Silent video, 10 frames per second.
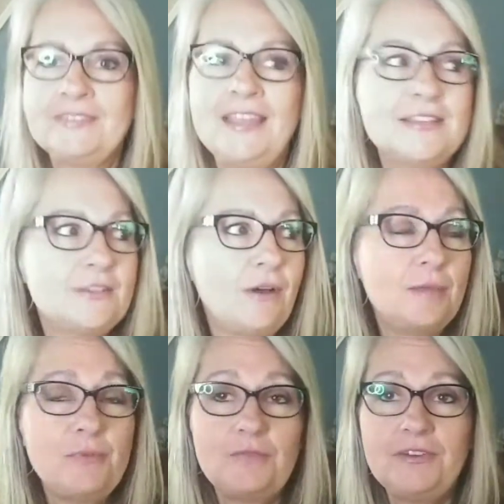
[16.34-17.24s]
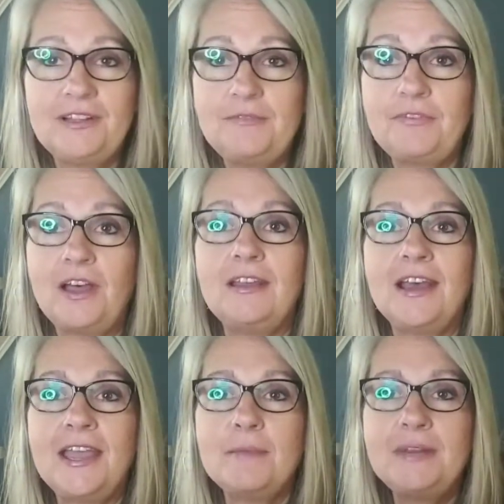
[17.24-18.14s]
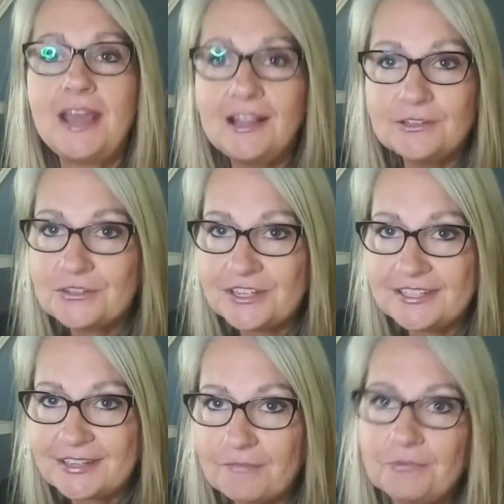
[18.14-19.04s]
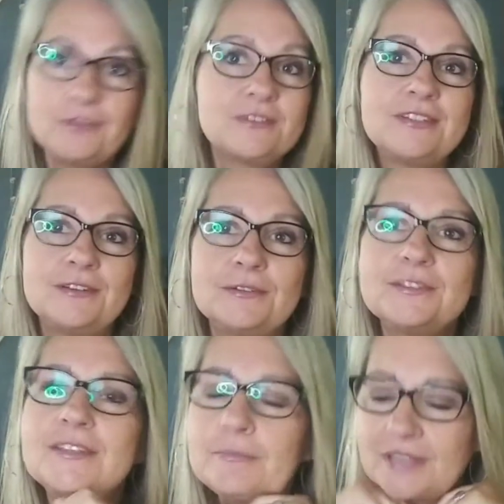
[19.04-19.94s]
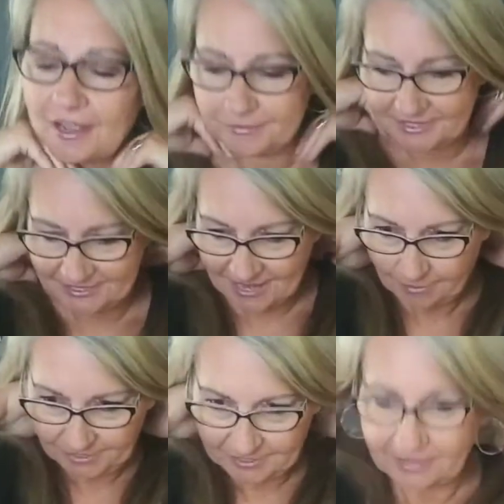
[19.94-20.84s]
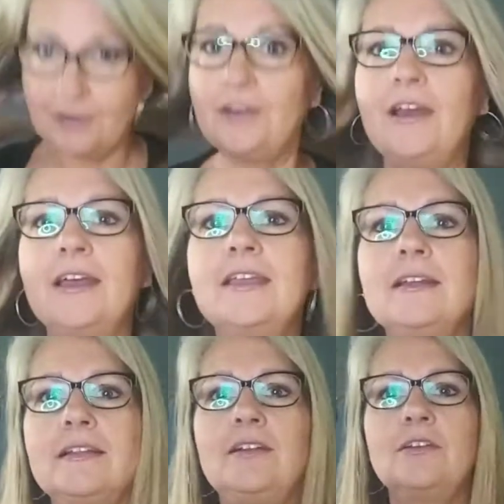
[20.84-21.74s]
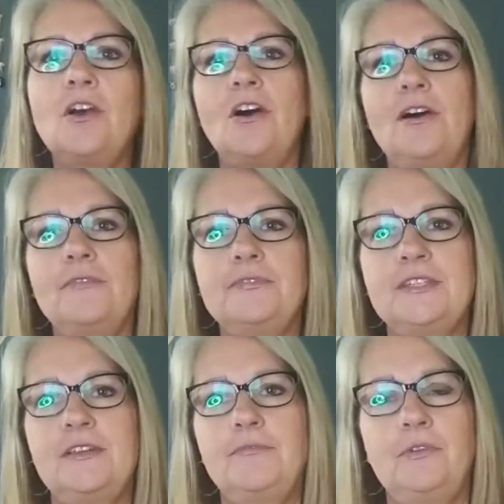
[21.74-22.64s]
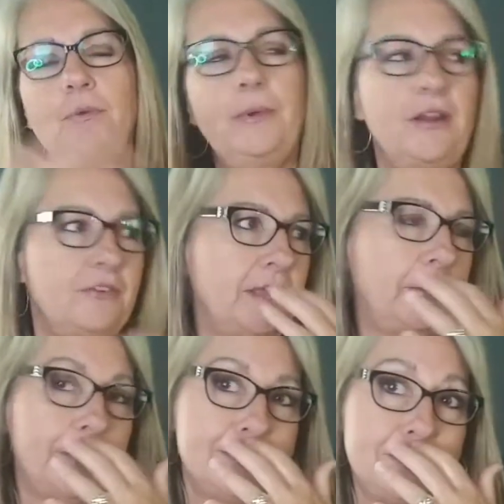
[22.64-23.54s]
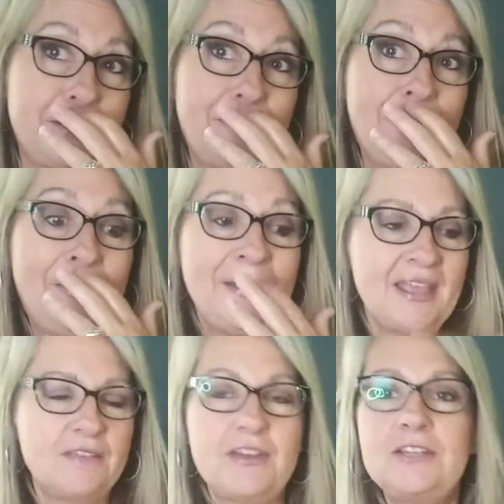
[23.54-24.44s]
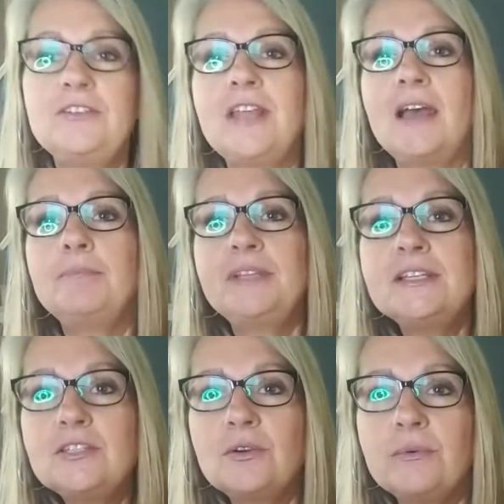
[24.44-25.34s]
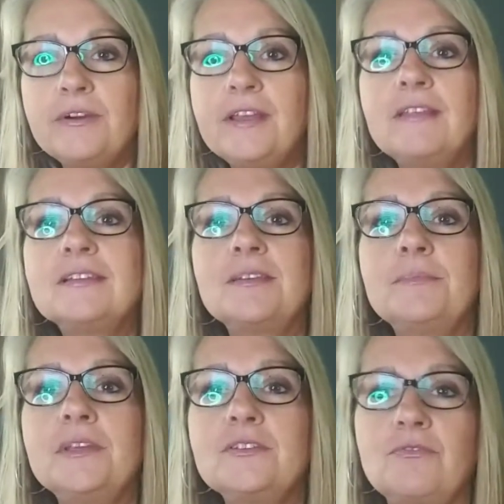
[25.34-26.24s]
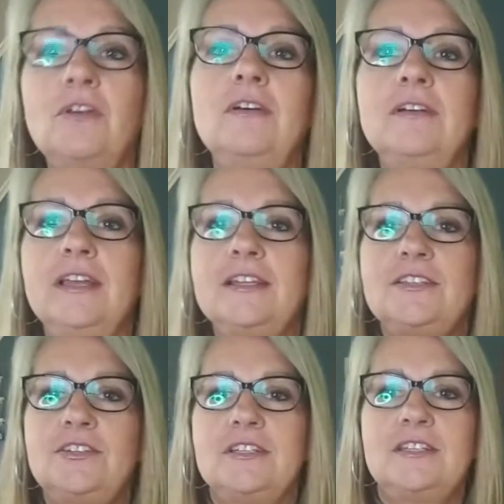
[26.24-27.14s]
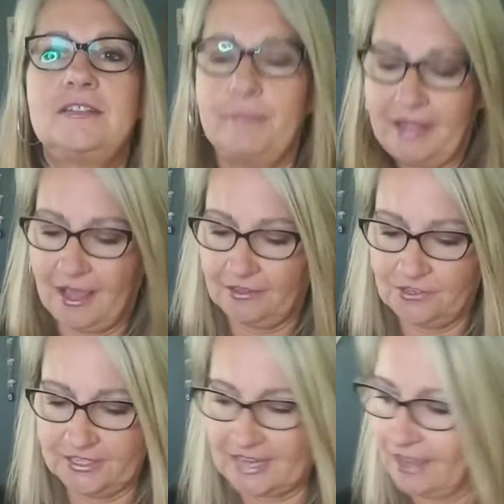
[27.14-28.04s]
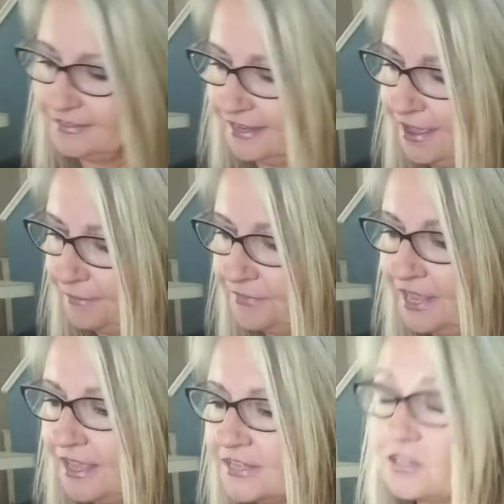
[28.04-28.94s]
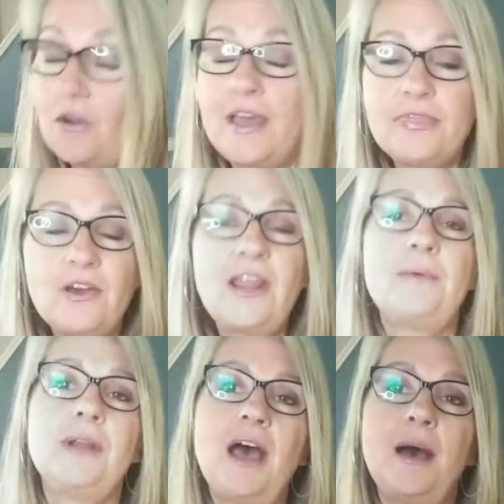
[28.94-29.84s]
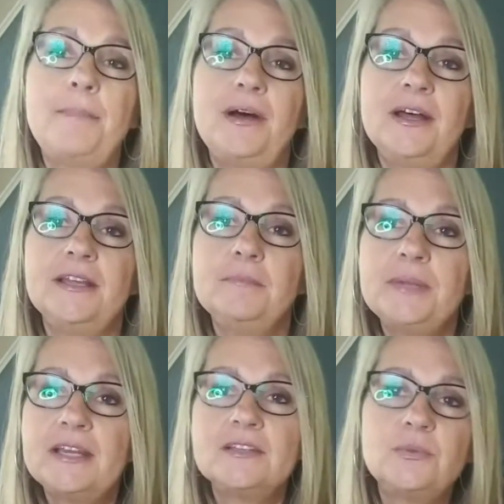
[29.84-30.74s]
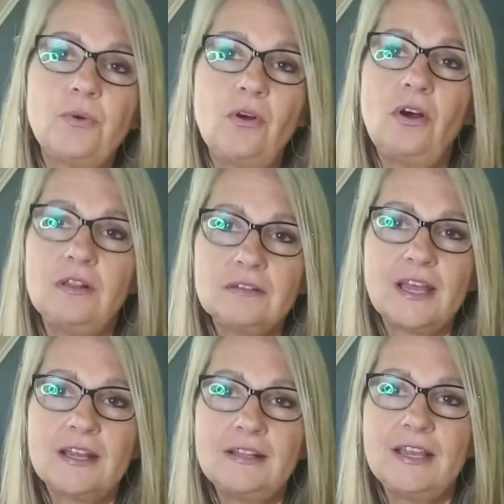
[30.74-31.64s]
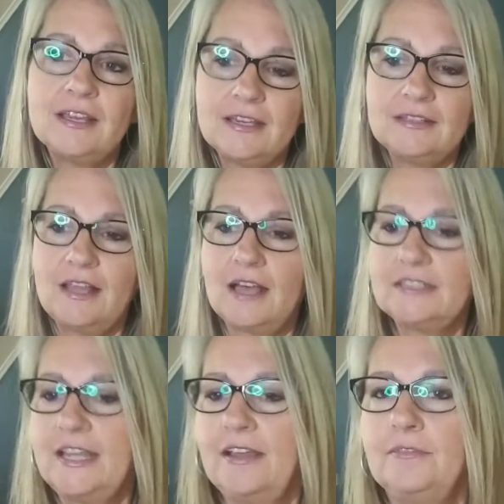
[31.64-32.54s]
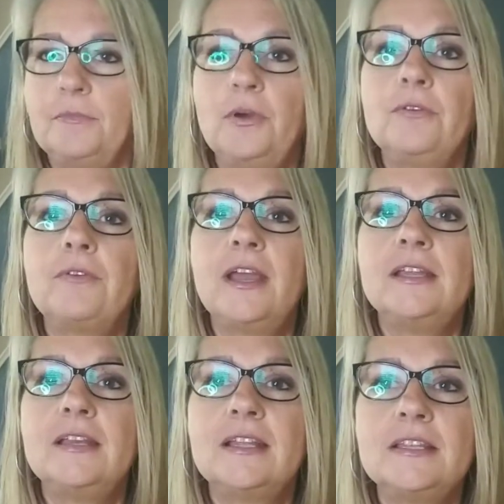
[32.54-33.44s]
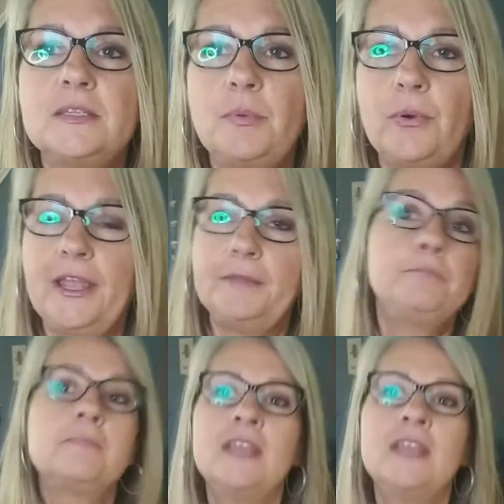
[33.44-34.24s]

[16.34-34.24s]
So I'm perfectly fine. I am an allergy sufferer, so sometimes this time of year I get a little cough, sniffle, whatever. Anyway, so if I do that, please don't worry that something's wrong. It's just my allergies acting up. So I thought I would hop on because we're all kind of like in lockdown mode, right, at this point.